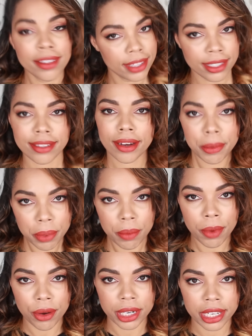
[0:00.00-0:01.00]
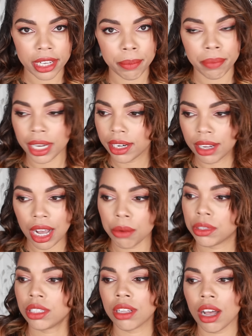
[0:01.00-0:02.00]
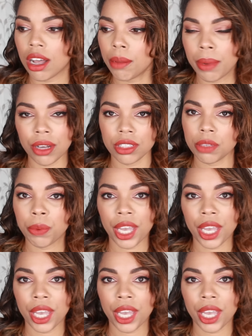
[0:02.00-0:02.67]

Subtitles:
they started promoting it, but I was not about to